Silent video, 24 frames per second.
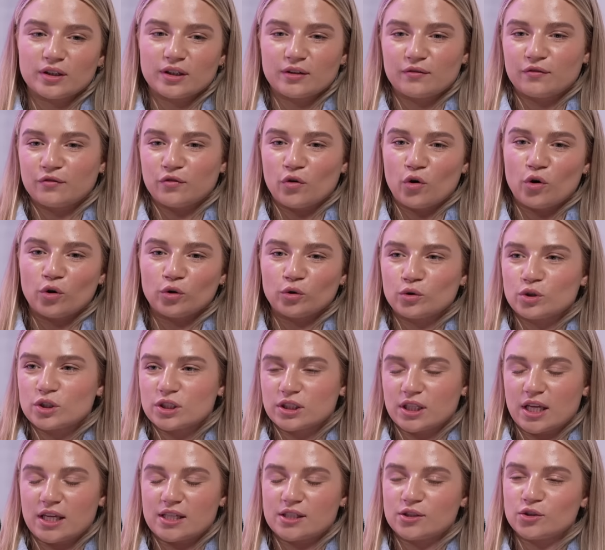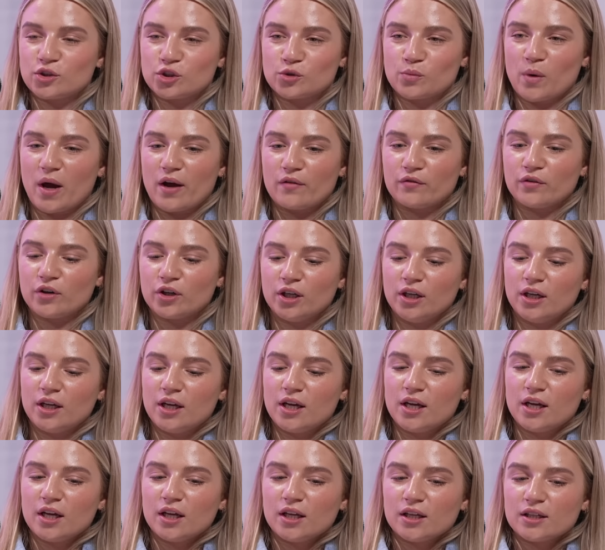followers, listeners, whatever.
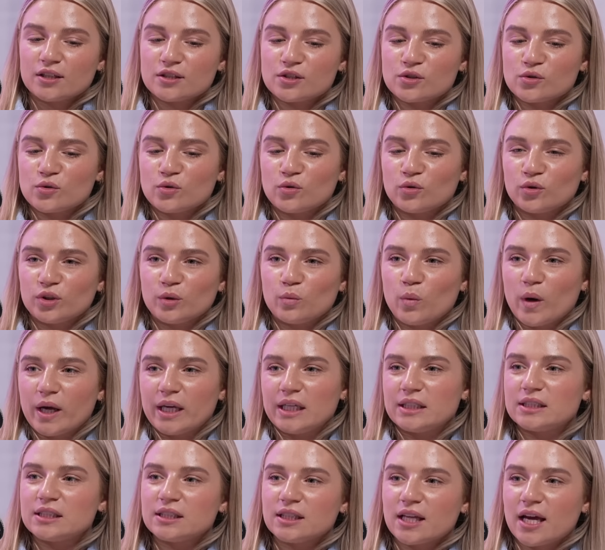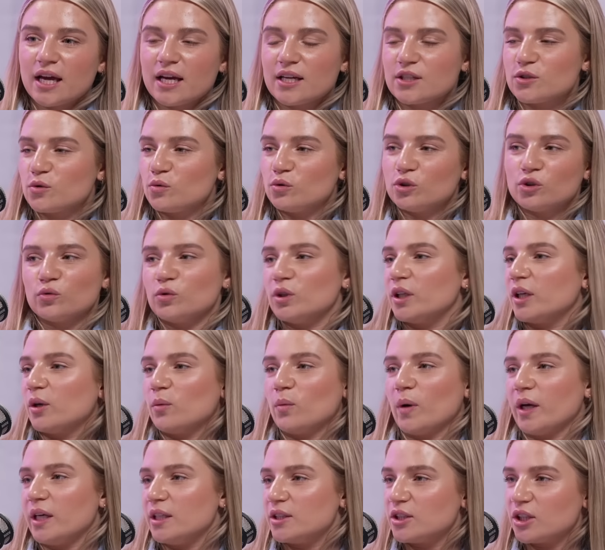So you widen that, it's only going to get
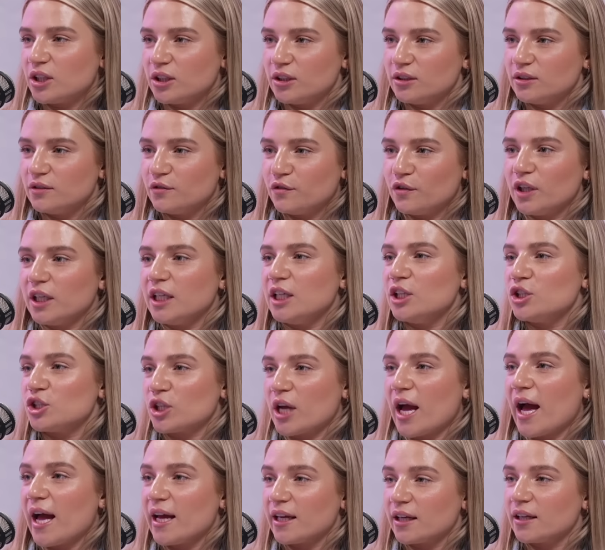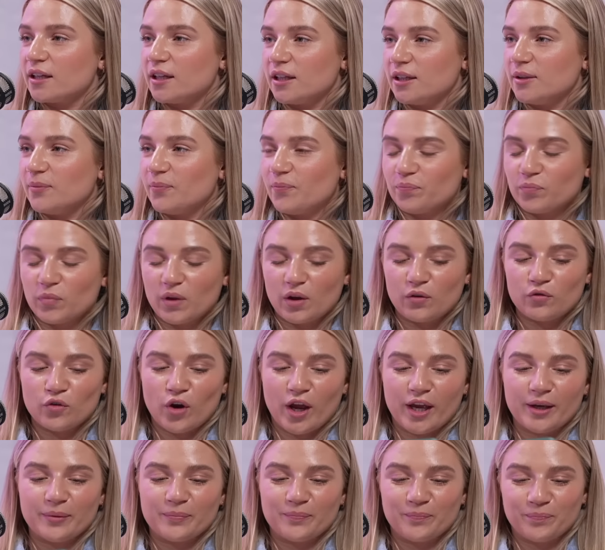wider mm. for each category,
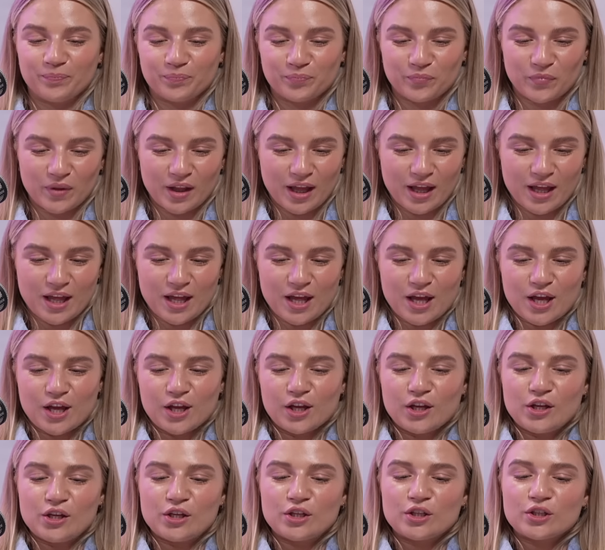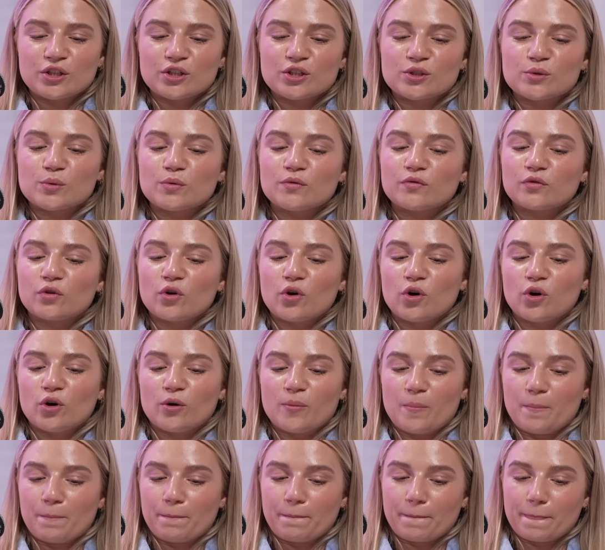right? Mm. So we've
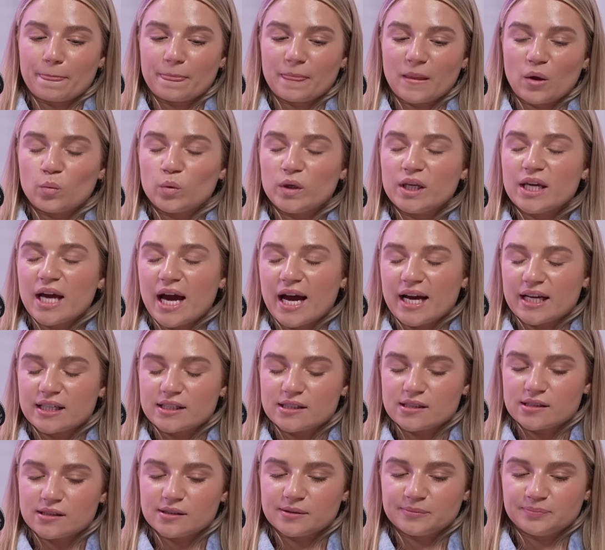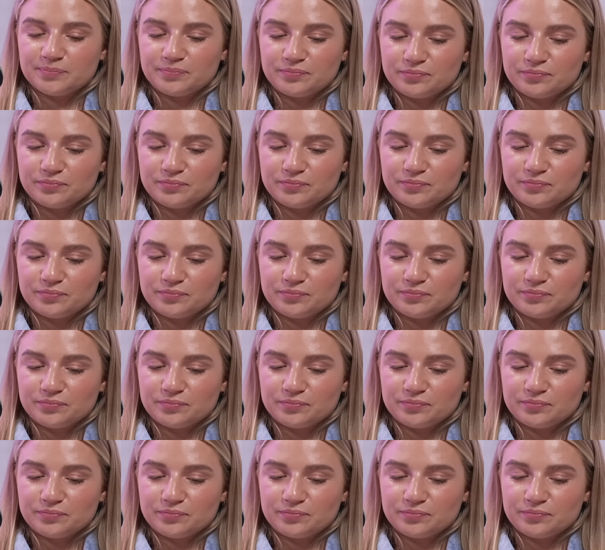got we asked